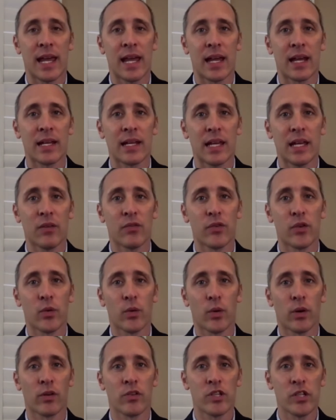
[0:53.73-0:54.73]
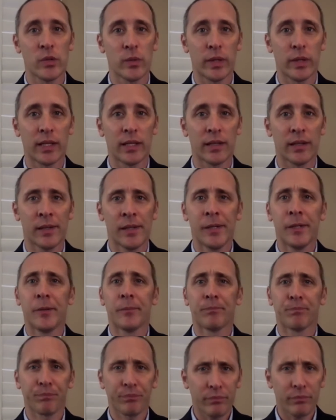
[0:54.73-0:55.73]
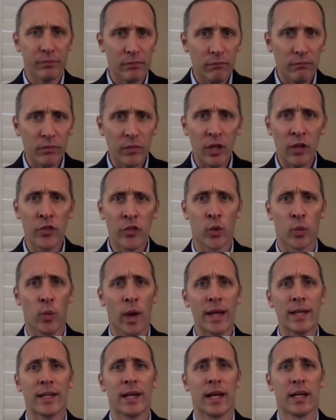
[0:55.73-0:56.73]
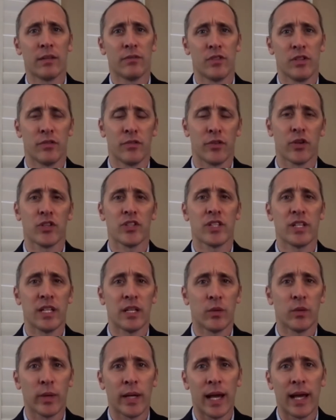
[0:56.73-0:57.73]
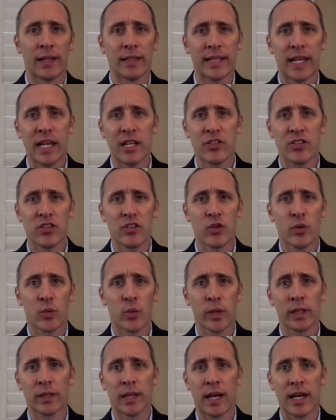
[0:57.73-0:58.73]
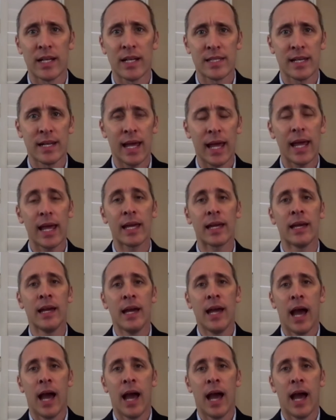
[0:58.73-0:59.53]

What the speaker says: And if you're doing the right kind of diversity and reallocation, you realize that, hey,